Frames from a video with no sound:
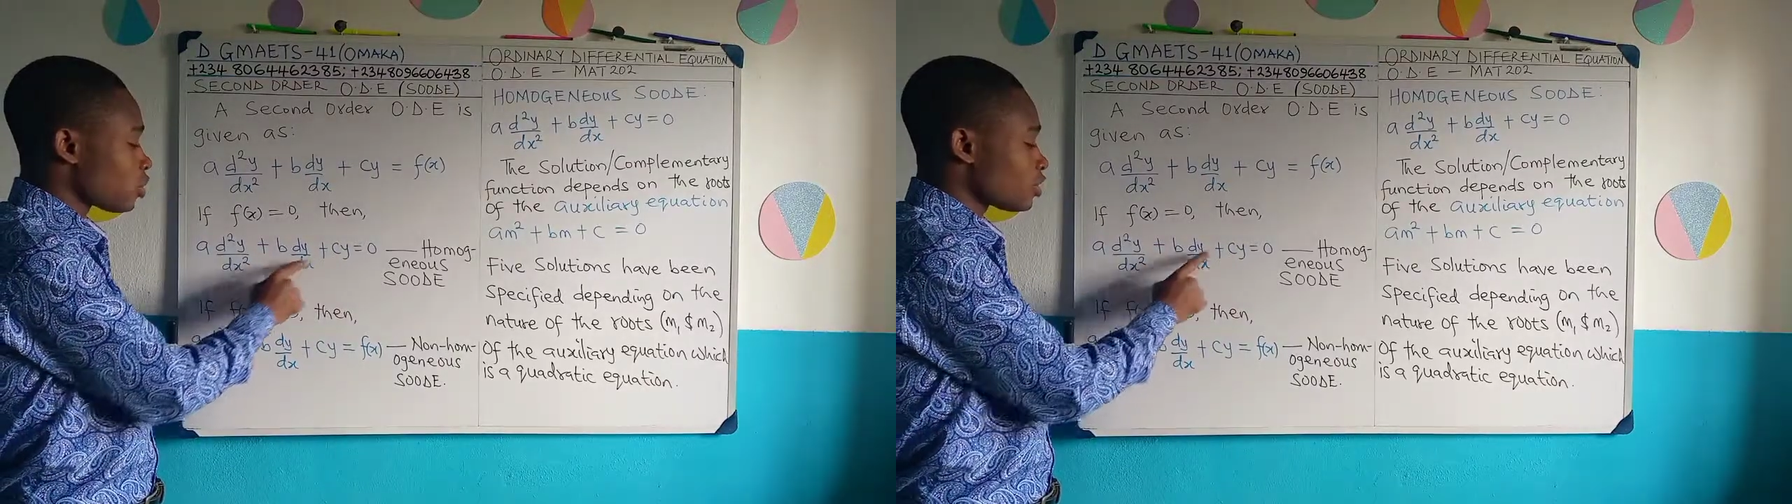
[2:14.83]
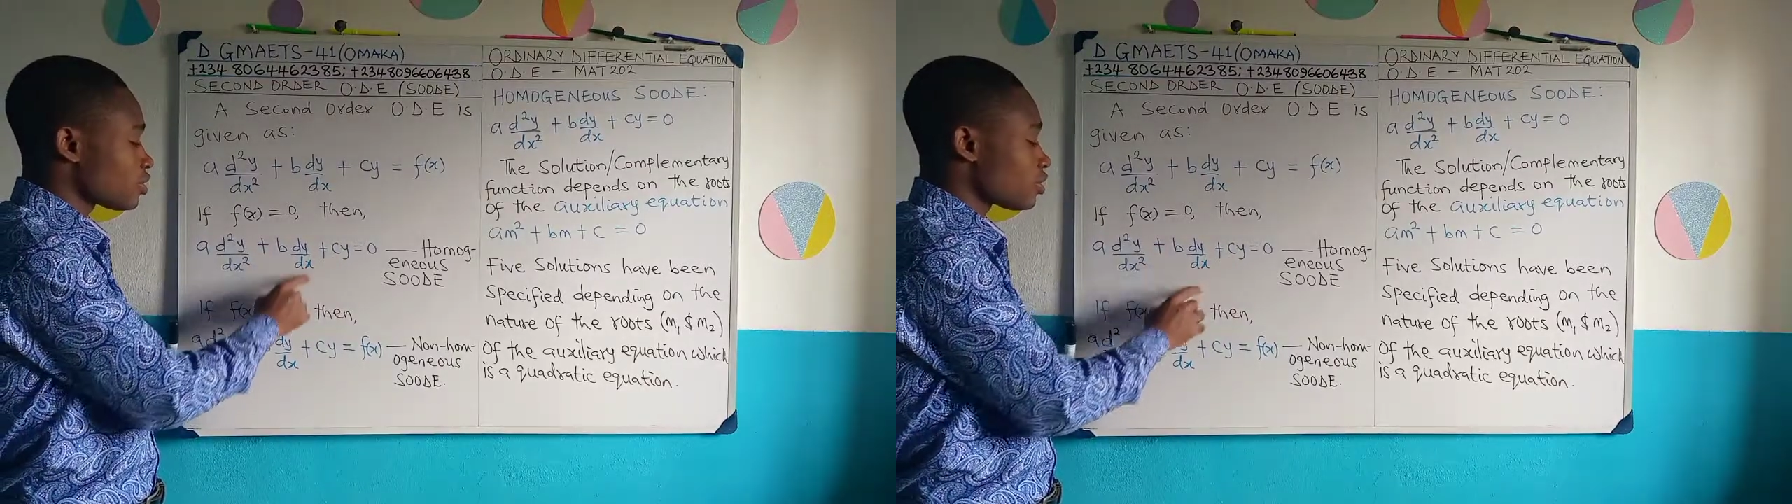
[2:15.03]

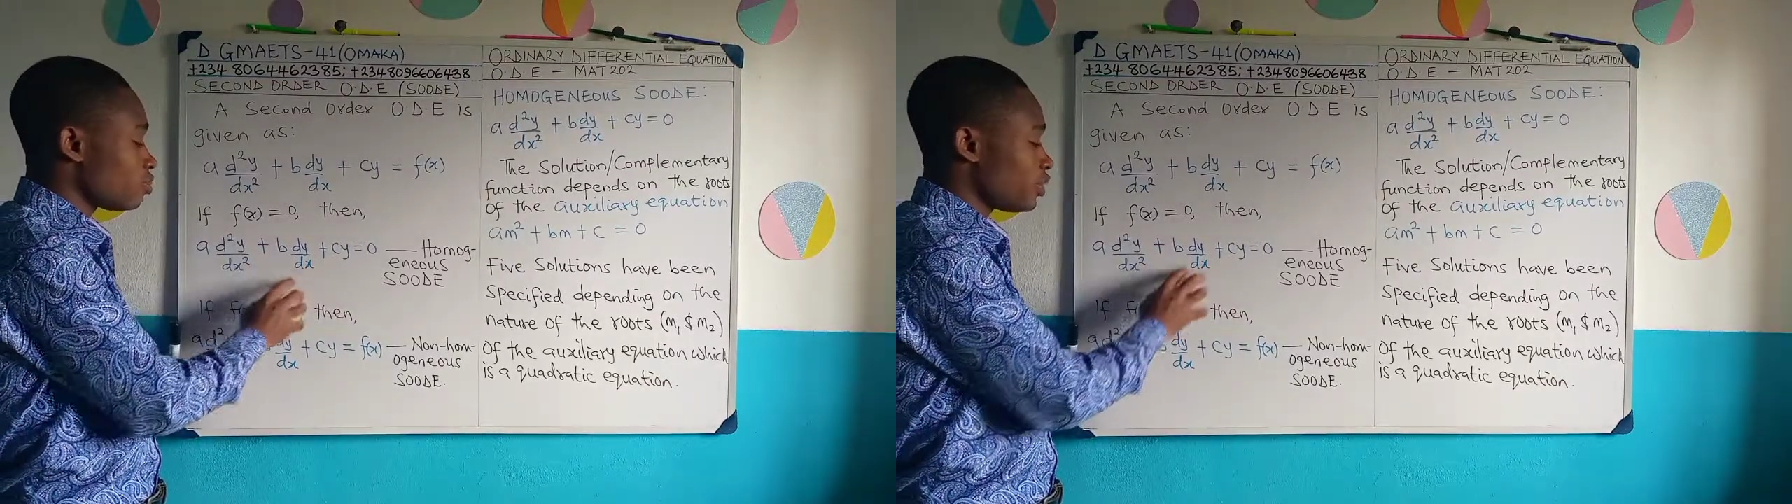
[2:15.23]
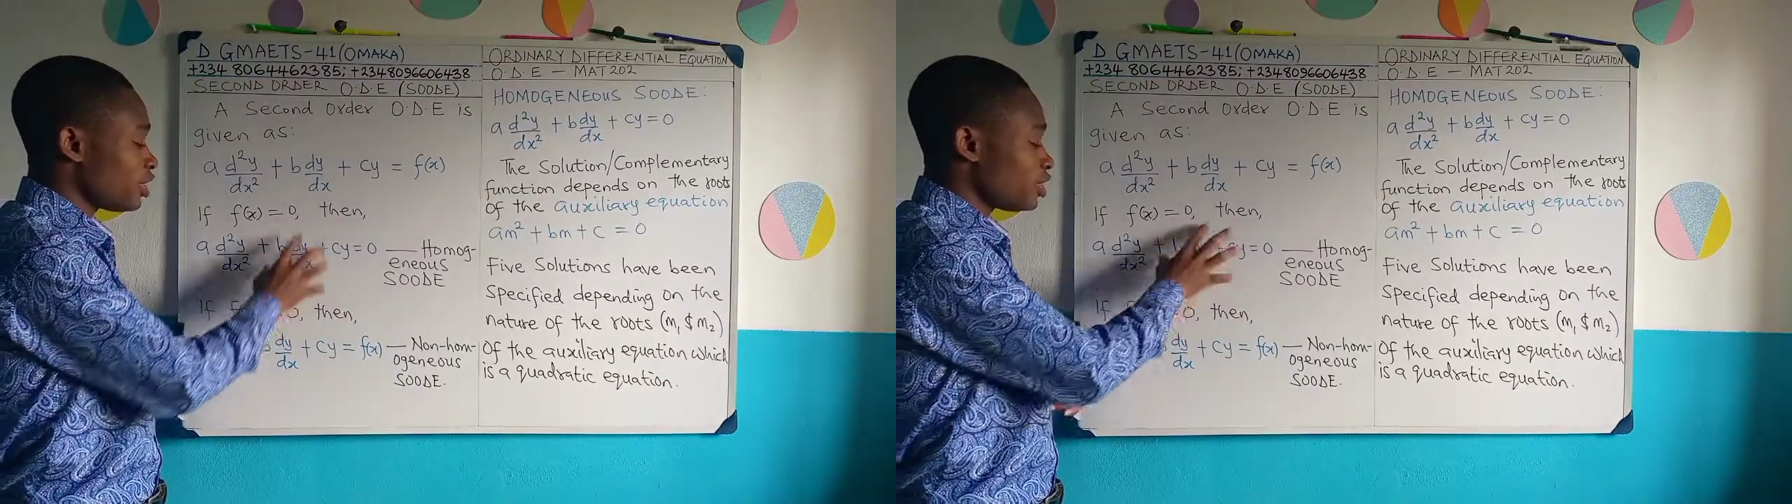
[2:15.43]
plus
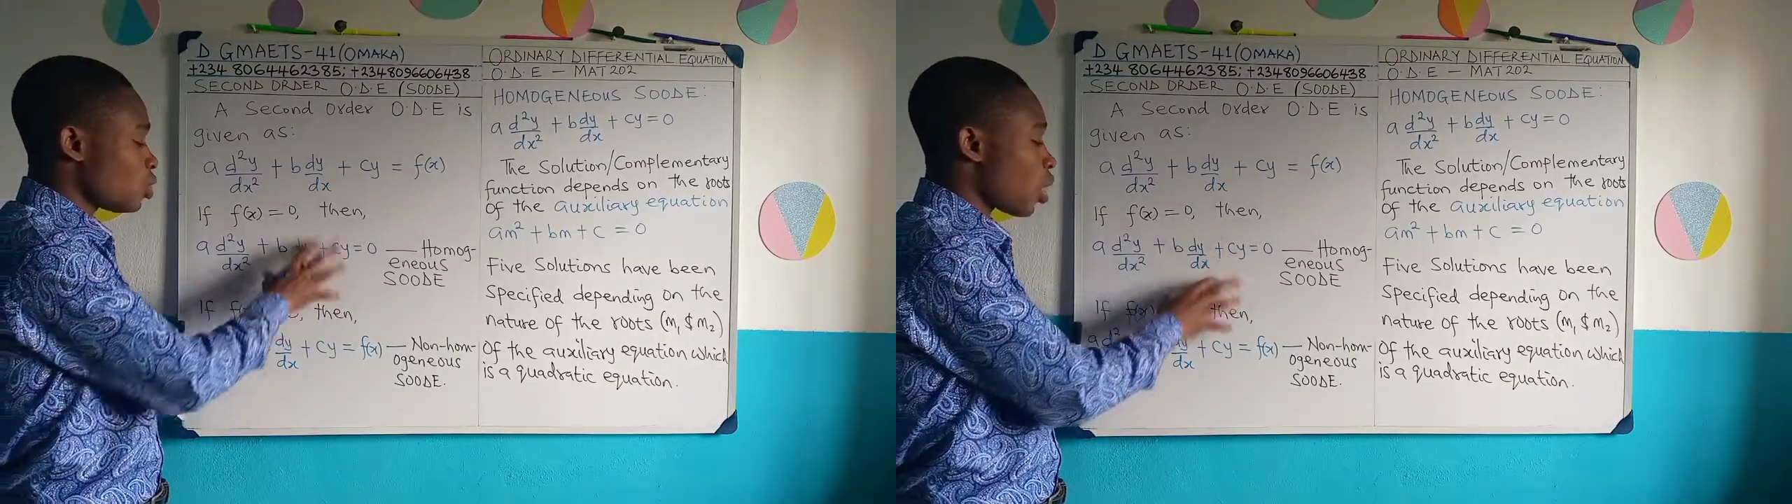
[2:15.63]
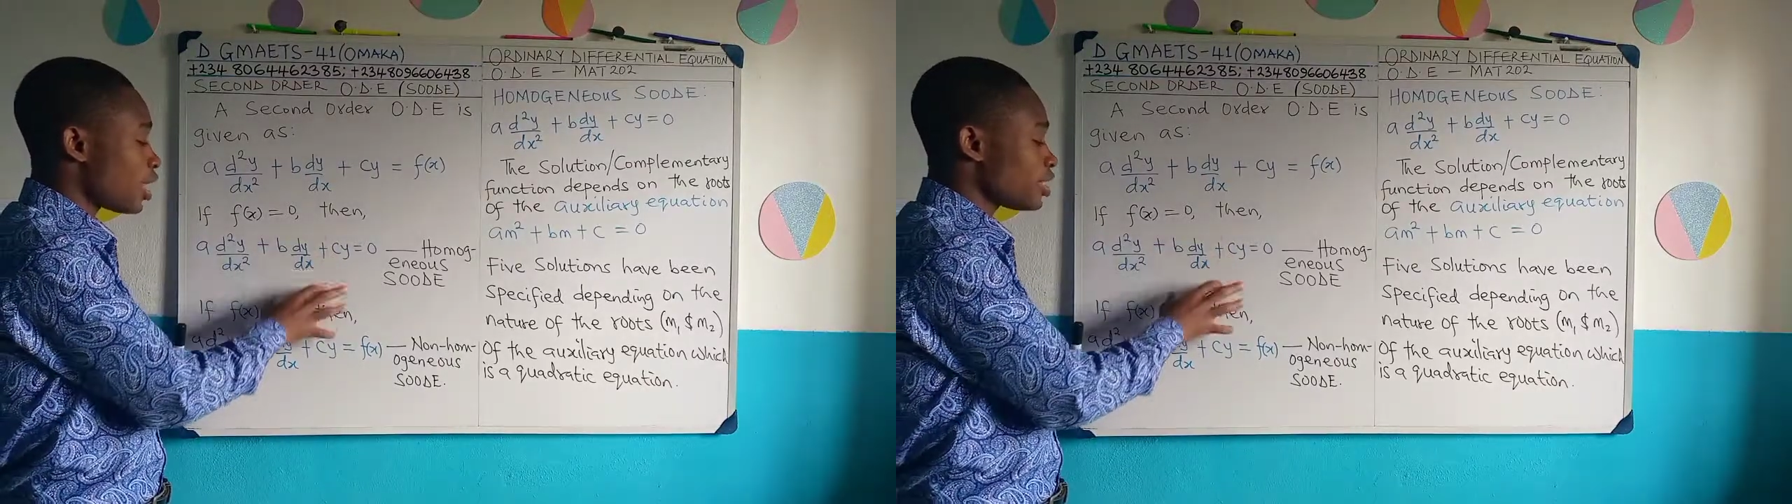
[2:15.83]
b dy
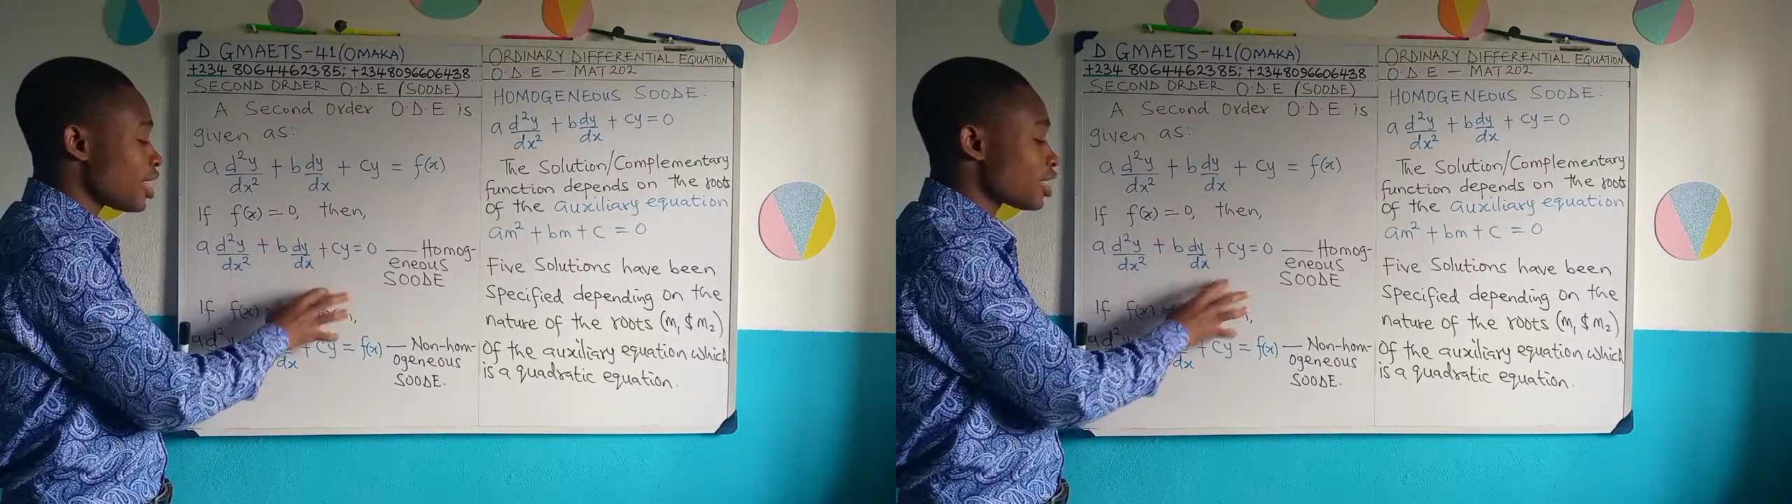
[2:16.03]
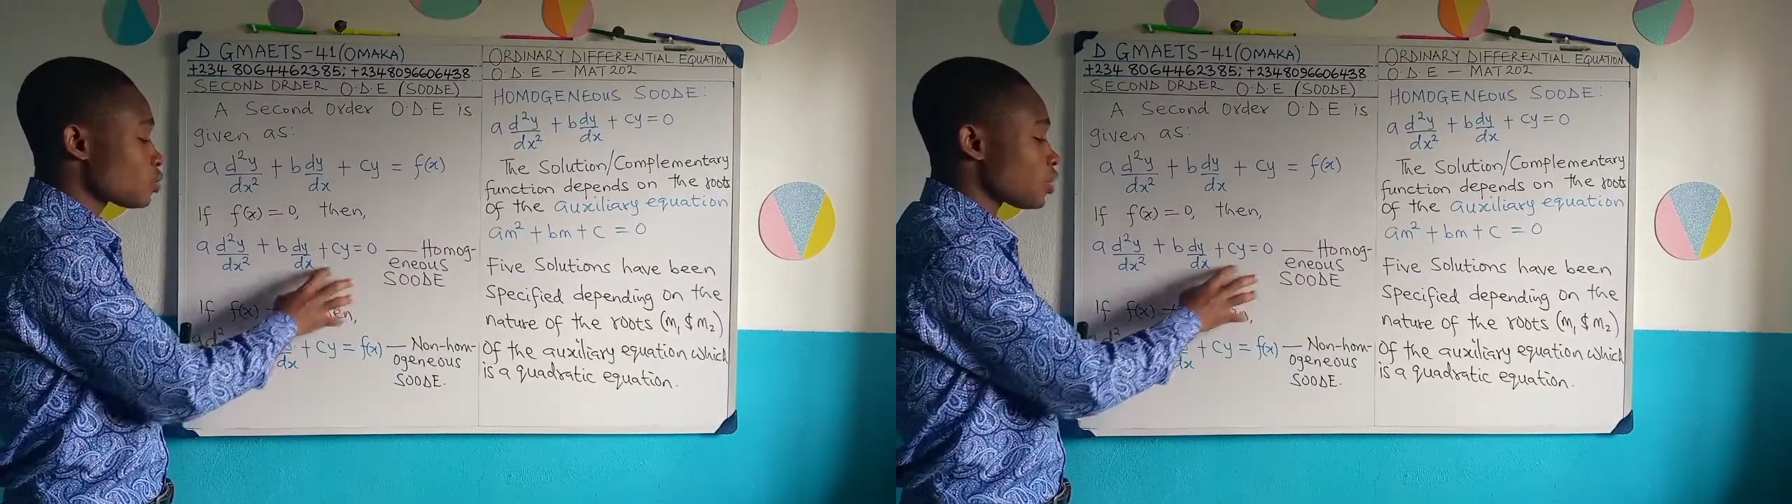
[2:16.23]

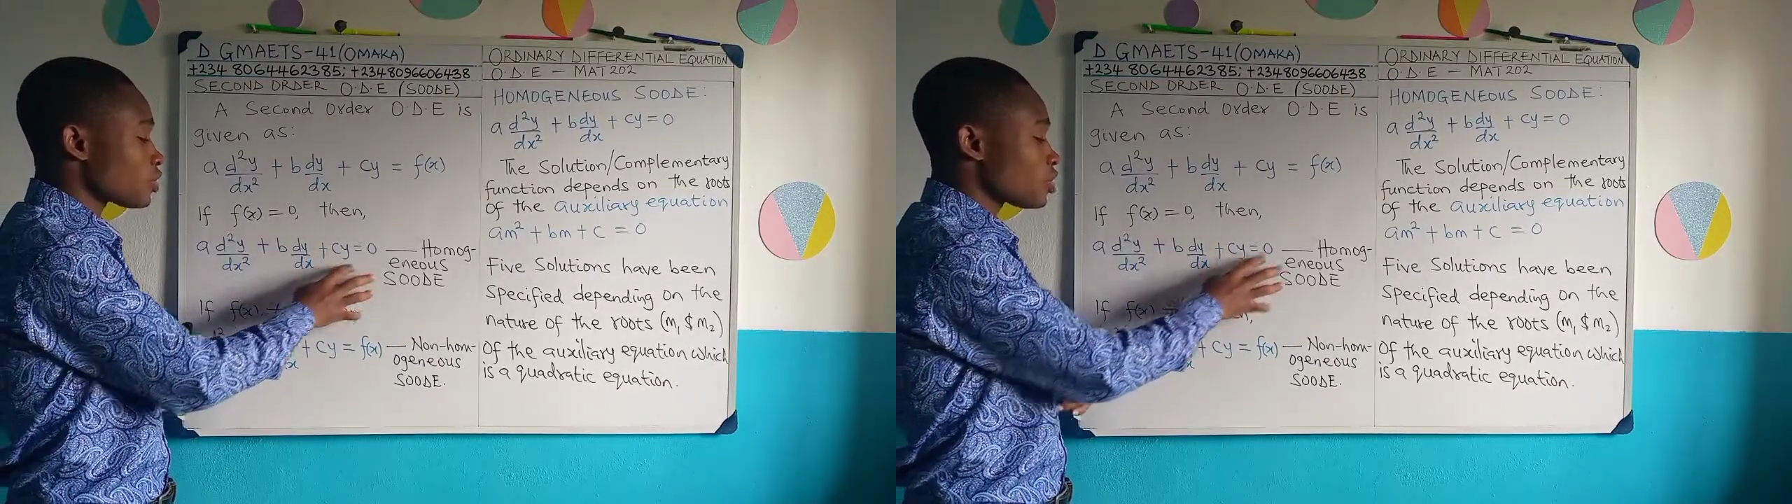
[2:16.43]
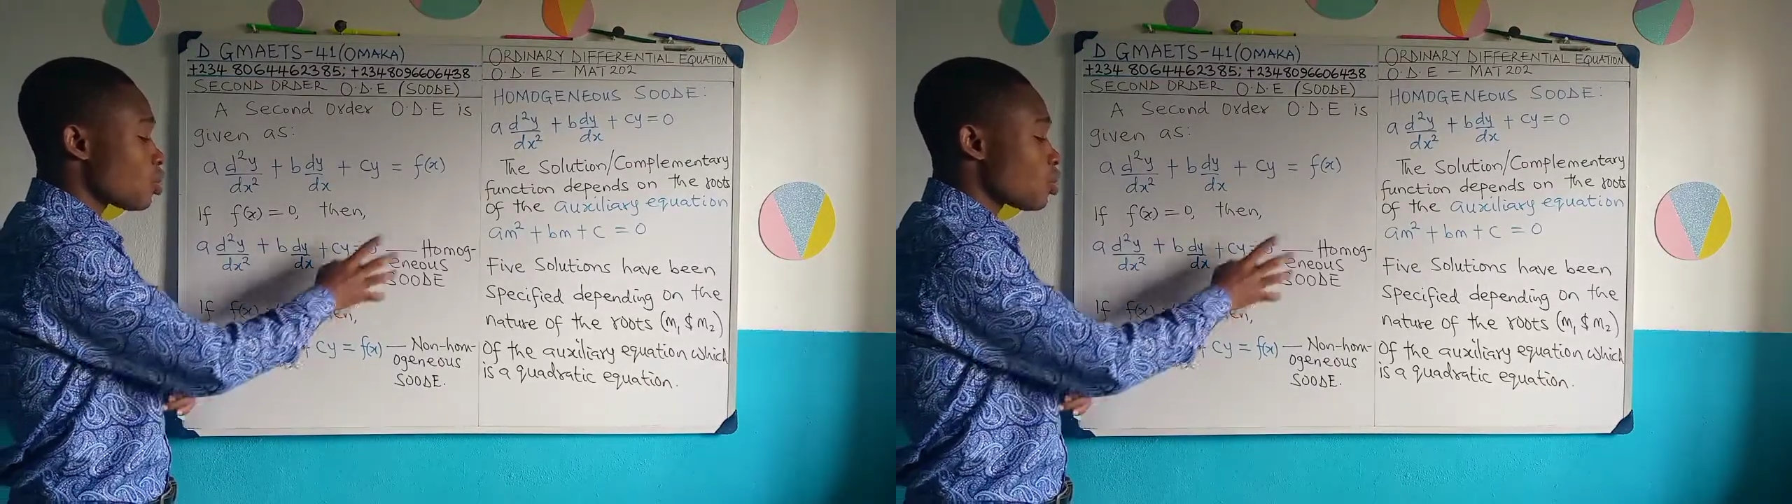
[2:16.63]
dx plus